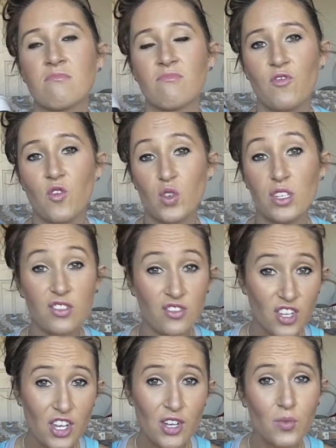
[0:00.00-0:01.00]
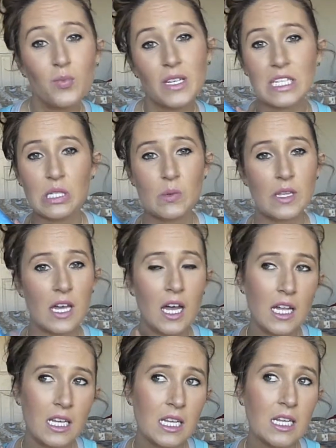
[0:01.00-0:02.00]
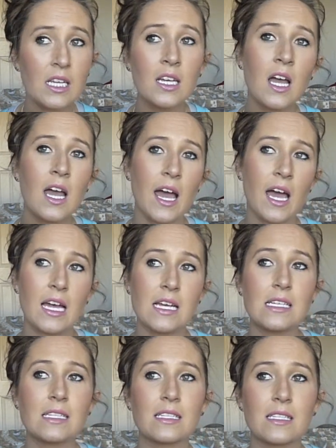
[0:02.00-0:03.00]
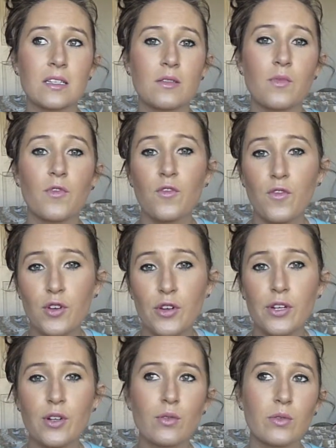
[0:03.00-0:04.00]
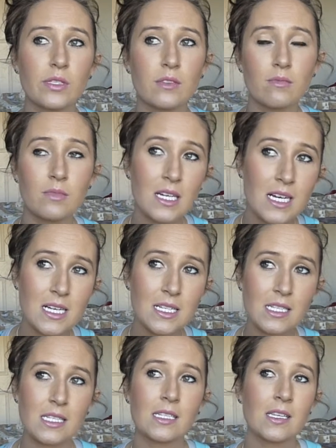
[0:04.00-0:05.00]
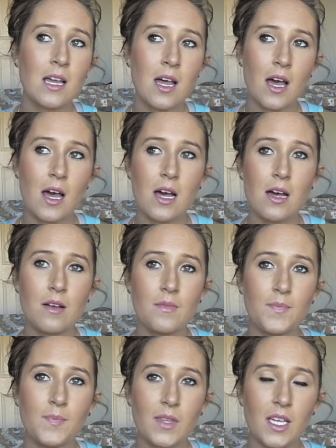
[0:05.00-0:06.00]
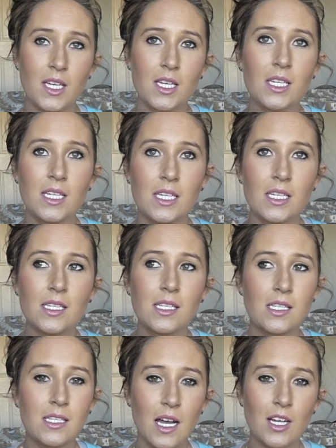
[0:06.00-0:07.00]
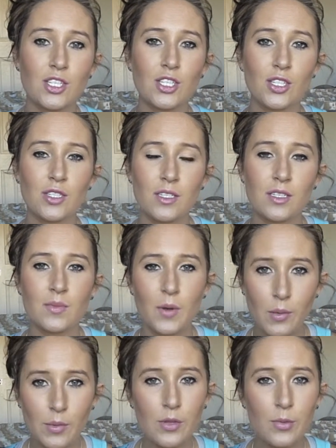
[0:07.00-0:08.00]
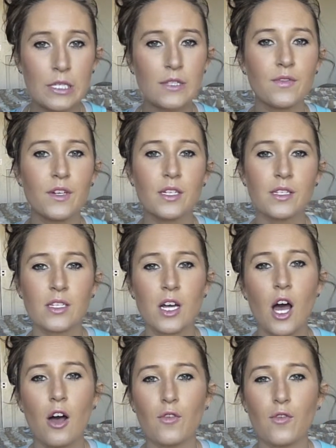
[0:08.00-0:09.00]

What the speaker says: for dessert mixed with honey and some fruit or some nuts. It's probably the most versatile